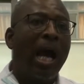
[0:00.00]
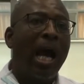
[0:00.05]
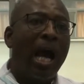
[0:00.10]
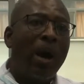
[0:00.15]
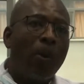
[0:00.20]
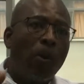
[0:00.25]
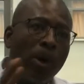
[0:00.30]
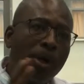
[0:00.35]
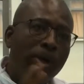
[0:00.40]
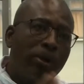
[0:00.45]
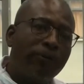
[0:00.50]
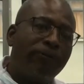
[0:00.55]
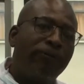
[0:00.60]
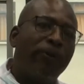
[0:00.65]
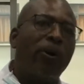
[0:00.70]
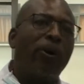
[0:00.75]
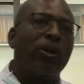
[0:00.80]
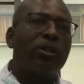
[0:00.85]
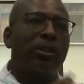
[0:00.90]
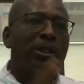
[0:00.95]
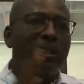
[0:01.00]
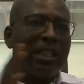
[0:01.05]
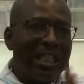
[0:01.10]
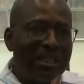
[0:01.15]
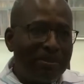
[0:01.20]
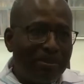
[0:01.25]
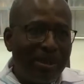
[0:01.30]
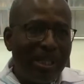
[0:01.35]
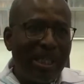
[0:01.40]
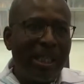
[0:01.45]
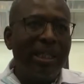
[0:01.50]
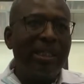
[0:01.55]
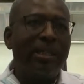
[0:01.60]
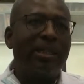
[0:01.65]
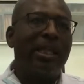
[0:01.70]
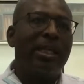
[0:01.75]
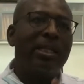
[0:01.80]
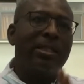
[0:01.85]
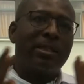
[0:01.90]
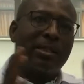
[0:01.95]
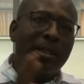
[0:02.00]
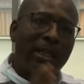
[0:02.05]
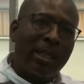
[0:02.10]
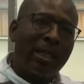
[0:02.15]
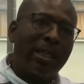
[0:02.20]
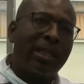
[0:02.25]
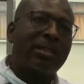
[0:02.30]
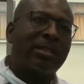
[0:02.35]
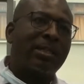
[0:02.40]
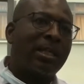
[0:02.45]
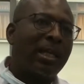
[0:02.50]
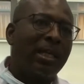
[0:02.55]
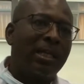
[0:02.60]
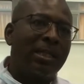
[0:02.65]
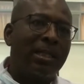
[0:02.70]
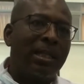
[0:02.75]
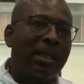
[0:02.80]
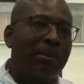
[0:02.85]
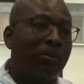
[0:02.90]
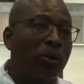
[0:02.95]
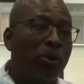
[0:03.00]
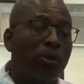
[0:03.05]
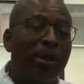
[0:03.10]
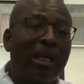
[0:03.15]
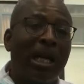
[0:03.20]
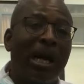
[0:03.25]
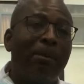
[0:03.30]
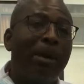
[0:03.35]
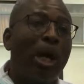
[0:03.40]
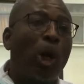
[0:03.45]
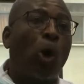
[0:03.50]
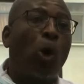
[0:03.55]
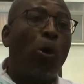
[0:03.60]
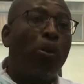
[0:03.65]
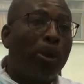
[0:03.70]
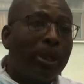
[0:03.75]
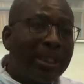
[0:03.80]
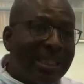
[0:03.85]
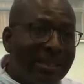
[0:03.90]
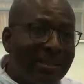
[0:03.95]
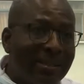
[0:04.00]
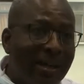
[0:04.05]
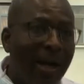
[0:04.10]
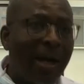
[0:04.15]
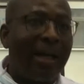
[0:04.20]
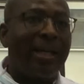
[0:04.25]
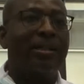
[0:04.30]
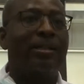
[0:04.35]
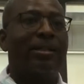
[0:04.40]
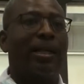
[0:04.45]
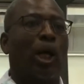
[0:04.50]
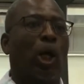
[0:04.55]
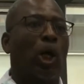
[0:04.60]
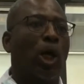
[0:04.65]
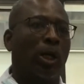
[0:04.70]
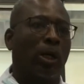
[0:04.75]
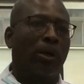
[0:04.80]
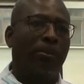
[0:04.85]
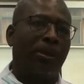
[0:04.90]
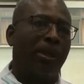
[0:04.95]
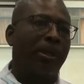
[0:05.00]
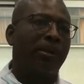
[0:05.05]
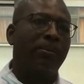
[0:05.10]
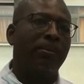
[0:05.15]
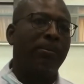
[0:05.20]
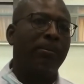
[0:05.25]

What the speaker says: And when you focus on just bringing things in and selling them, you become a commoditized economy.